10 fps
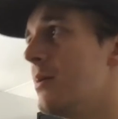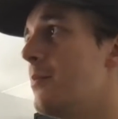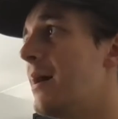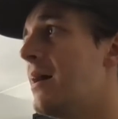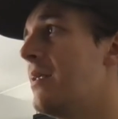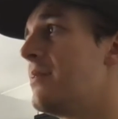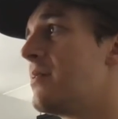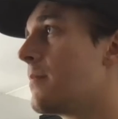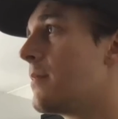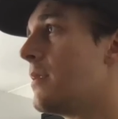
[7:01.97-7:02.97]
bad
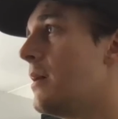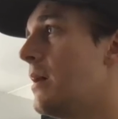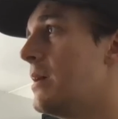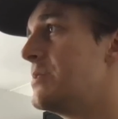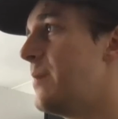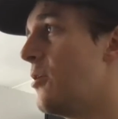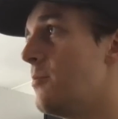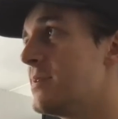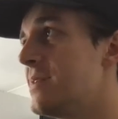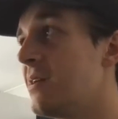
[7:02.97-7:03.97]
spelling
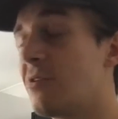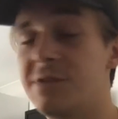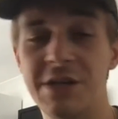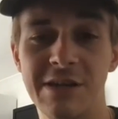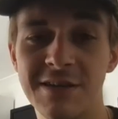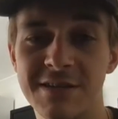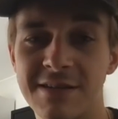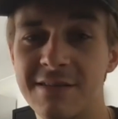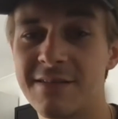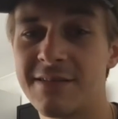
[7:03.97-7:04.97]
mistake on Genius,
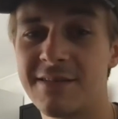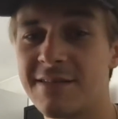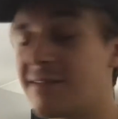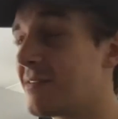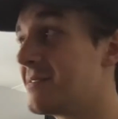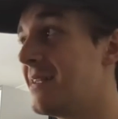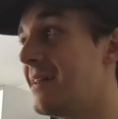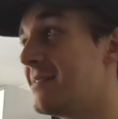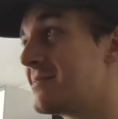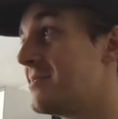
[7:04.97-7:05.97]
because
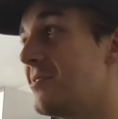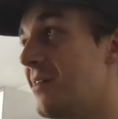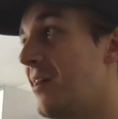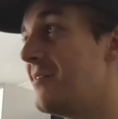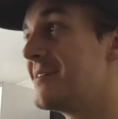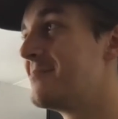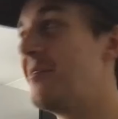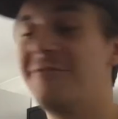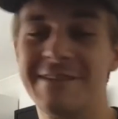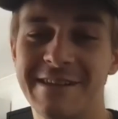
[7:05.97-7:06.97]
that is not how you
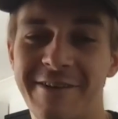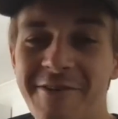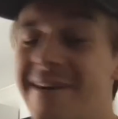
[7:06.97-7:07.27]
spell physical.